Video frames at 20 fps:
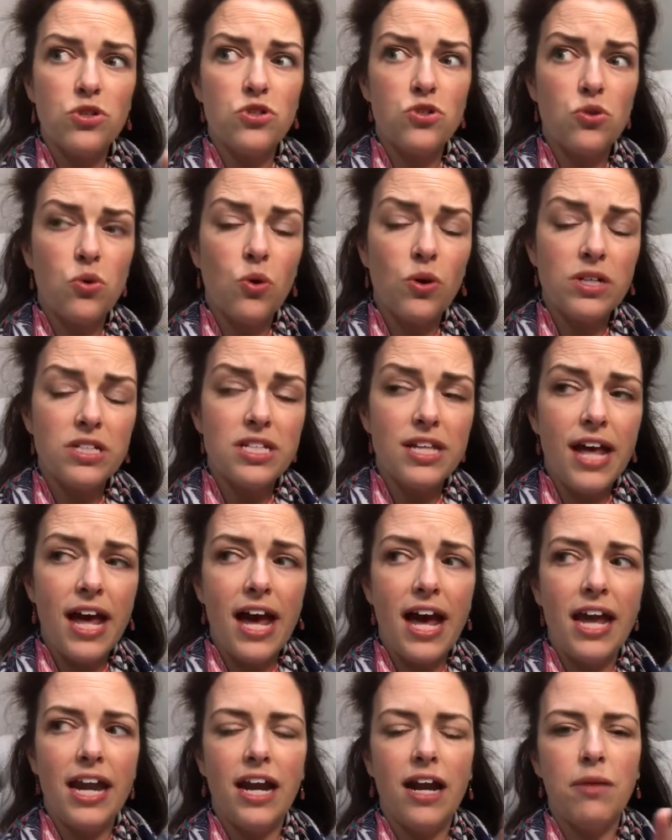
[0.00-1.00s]
towards
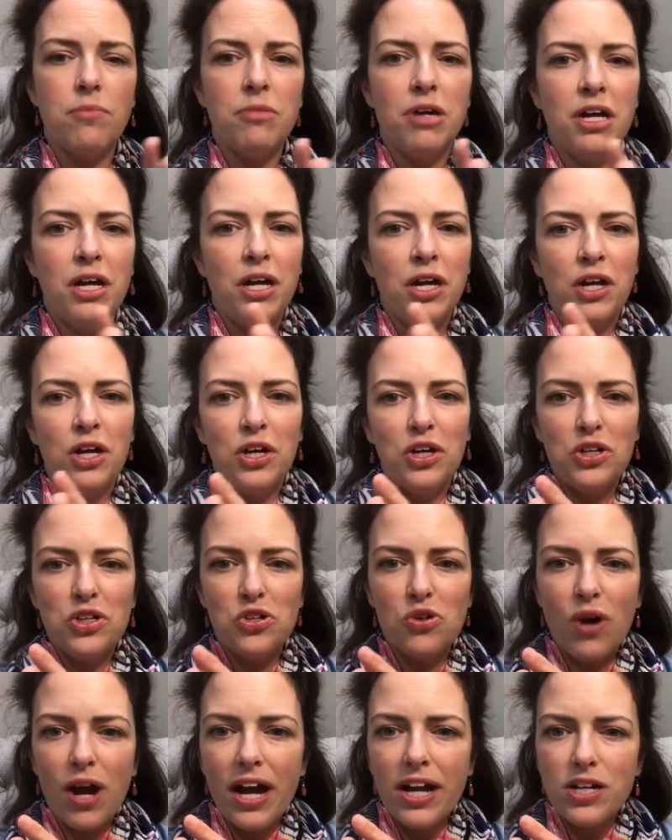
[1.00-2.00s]
that, and I'm
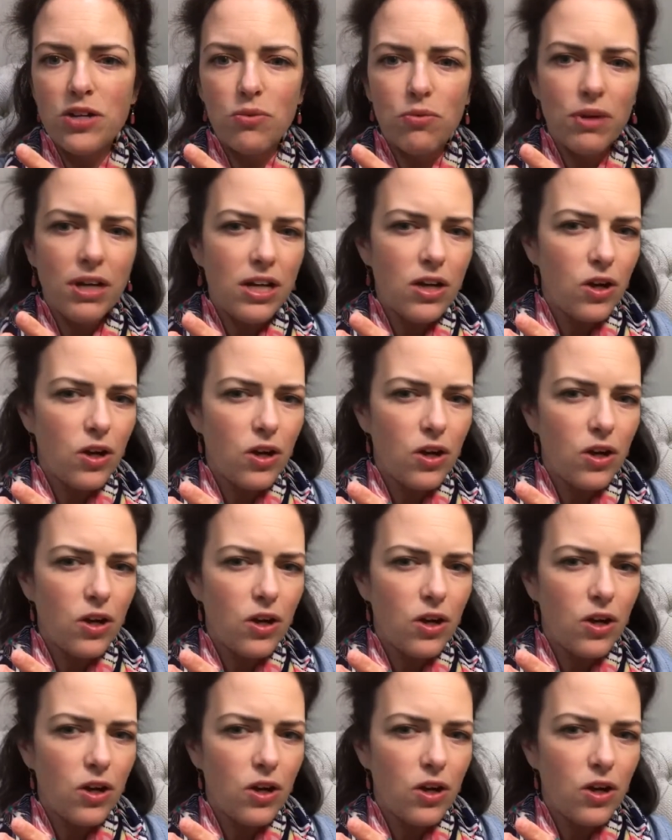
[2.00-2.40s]
trying to read